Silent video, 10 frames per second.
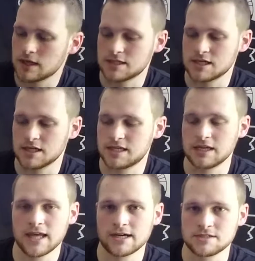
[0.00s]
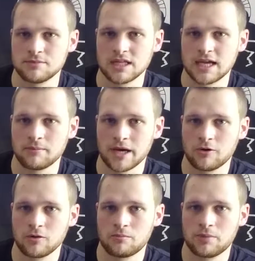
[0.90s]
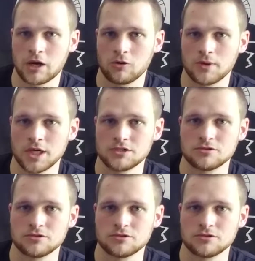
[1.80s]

It's a 10,000 milliamp hour power bank,